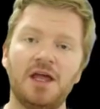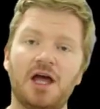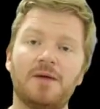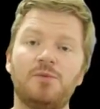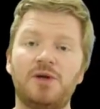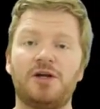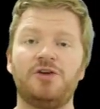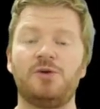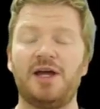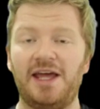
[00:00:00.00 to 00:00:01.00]
We are going
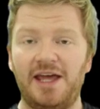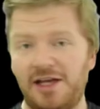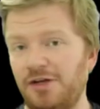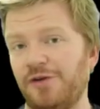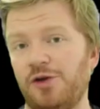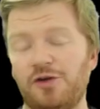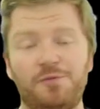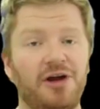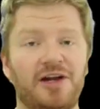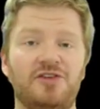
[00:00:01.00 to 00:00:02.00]
to do a heck of a lot of
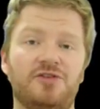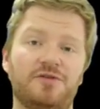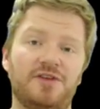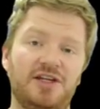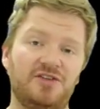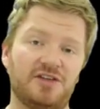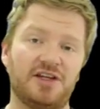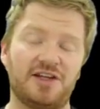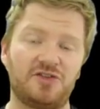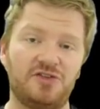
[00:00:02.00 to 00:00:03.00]
practice of these in
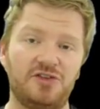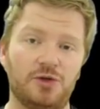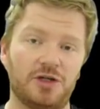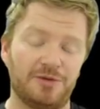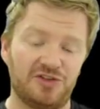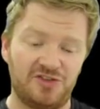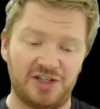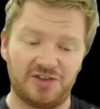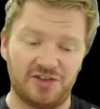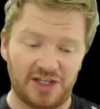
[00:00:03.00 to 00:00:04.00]
the lesson. You're going to be
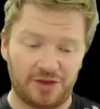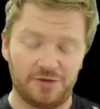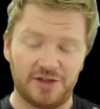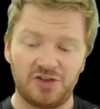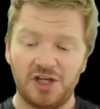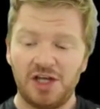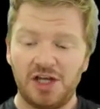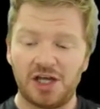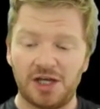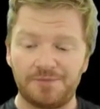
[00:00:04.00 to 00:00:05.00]
sick to death of it.
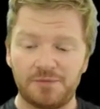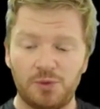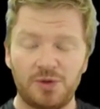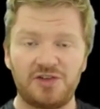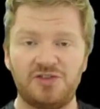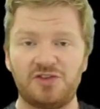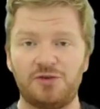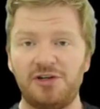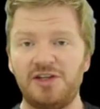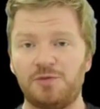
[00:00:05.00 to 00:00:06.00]
But what I suggest
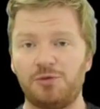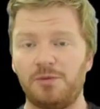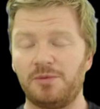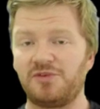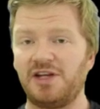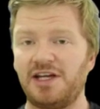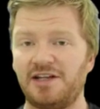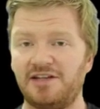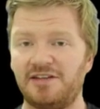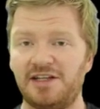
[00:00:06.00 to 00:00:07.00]
for any of these problems, like I
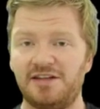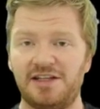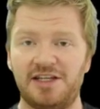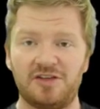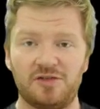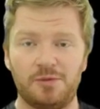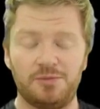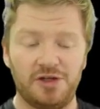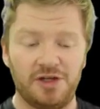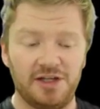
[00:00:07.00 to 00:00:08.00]
did in the
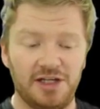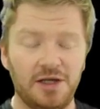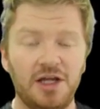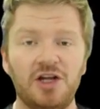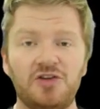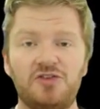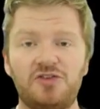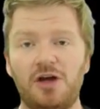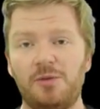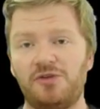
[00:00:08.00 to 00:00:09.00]
example earlier,
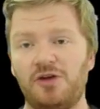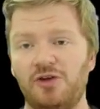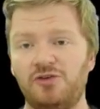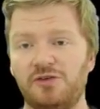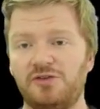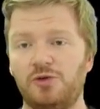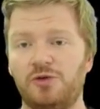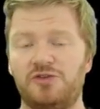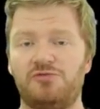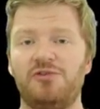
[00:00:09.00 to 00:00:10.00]
start with Kirchhoff's
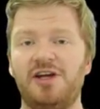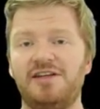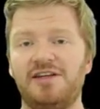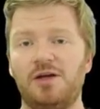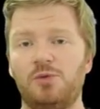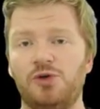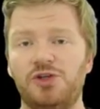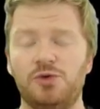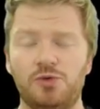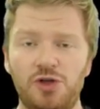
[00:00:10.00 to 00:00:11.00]
laws. Write down
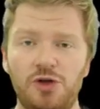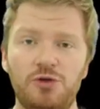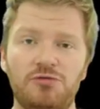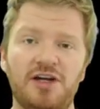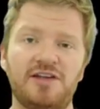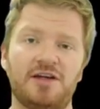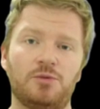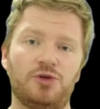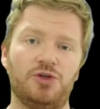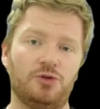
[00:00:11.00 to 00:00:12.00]
what you know, write
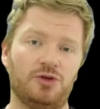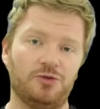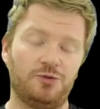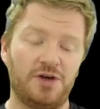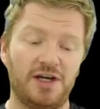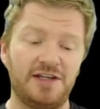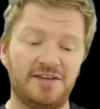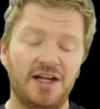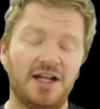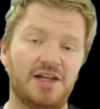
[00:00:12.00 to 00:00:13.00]
down what you can find,
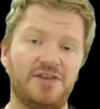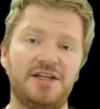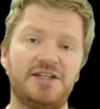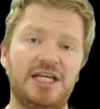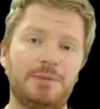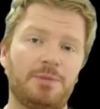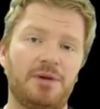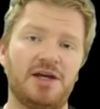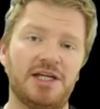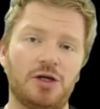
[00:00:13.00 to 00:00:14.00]
and then keep
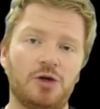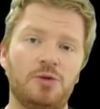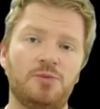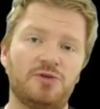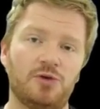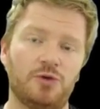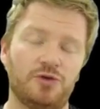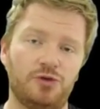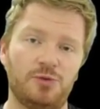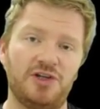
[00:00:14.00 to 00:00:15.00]
applying Ohm's
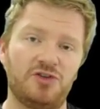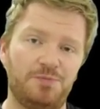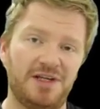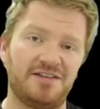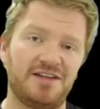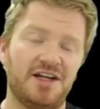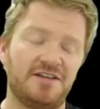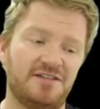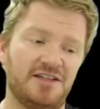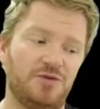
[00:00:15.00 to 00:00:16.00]
law to each bit
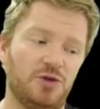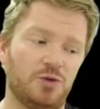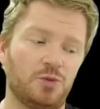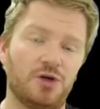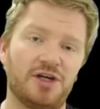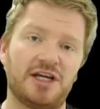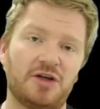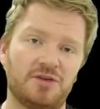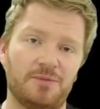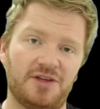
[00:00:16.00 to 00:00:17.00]
to see if you can work
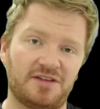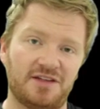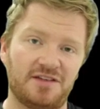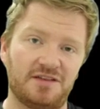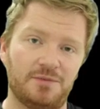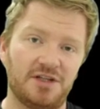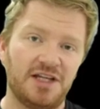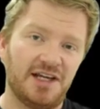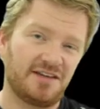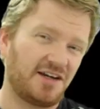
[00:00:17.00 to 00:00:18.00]
out something sensible.
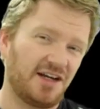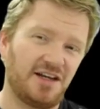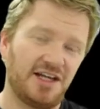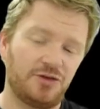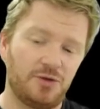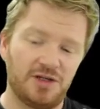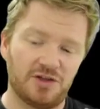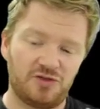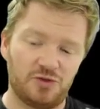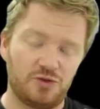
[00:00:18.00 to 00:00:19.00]
It's kind of like doing a
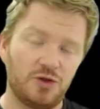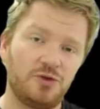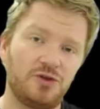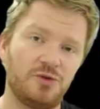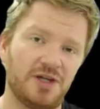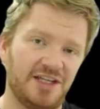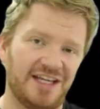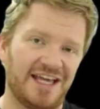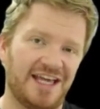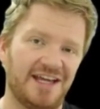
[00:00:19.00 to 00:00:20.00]
Sudoku in
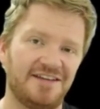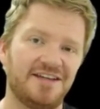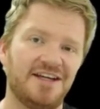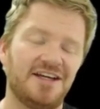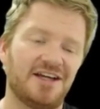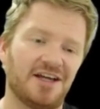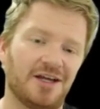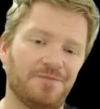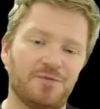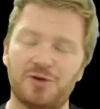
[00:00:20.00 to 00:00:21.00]
your head
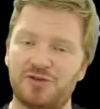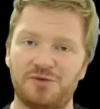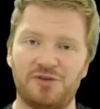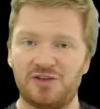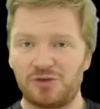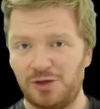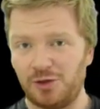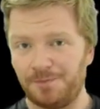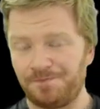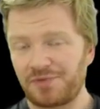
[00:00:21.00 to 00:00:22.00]
with lots of different things going
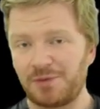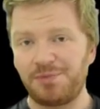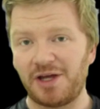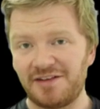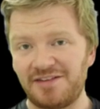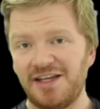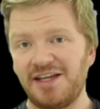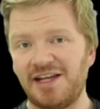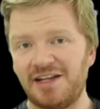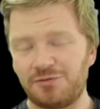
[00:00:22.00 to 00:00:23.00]
on. But
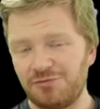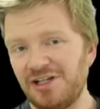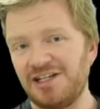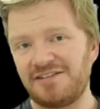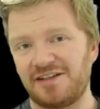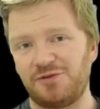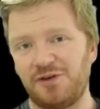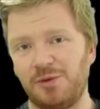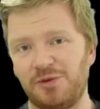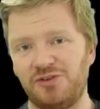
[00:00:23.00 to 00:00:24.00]
it's really
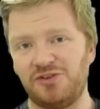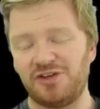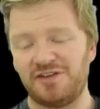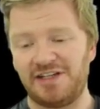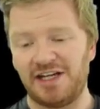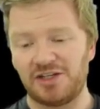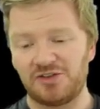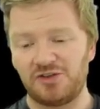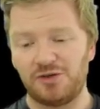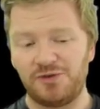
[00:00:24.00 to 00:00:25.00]
satisfying once you start to get
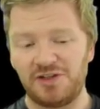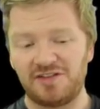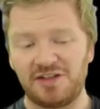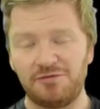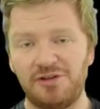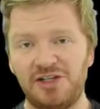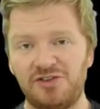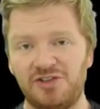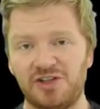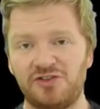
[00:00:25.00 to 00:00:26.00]
it. So for this, I really
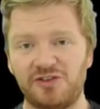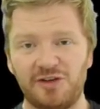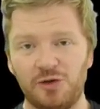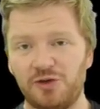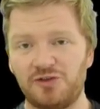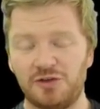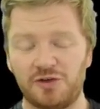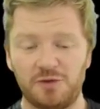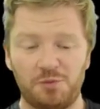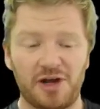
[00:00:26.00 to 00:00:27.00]
suggest just lots and
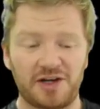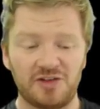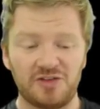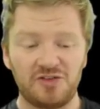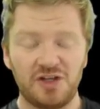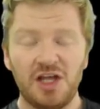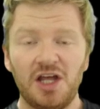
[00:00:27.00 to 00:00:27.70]
lots of practice.